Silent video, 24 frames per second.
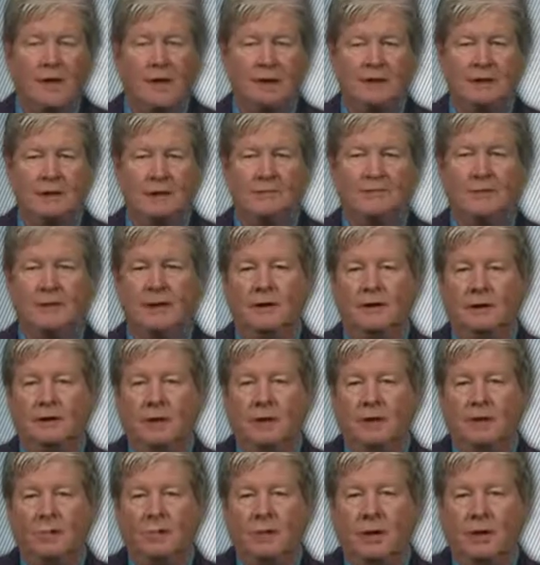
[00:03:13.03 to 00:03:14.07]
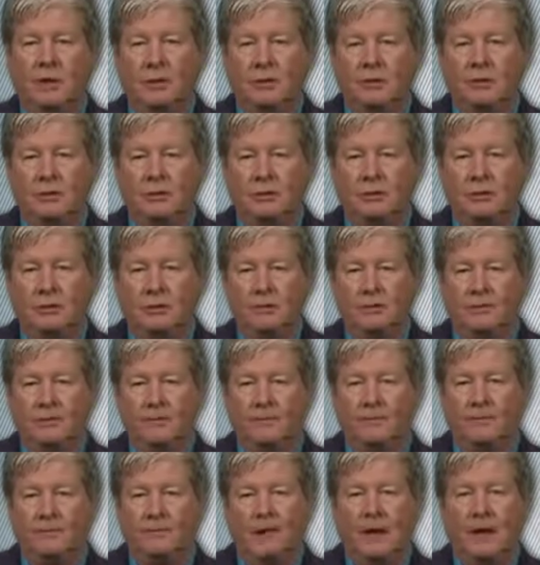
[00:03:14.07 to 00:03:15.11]
and then finally you buy
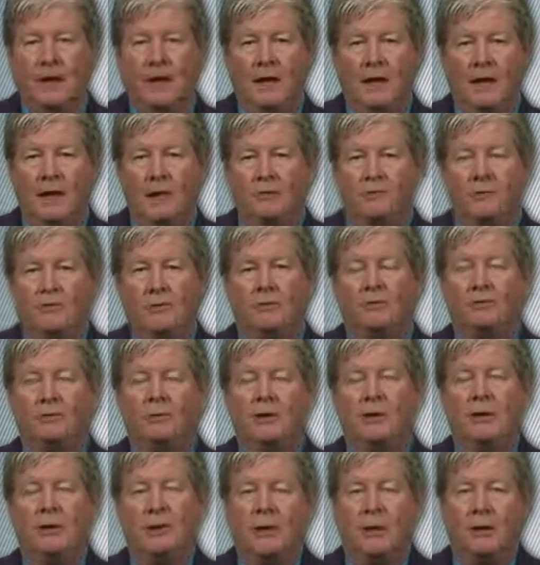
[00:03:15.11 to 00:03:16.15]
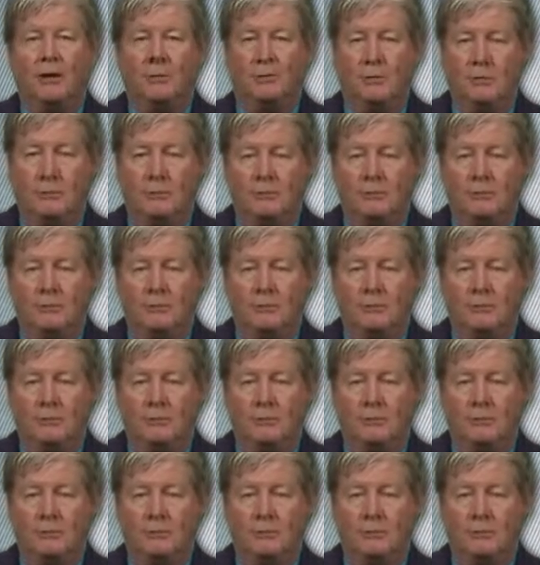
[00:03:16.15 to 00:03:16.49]
insurance. If you need help,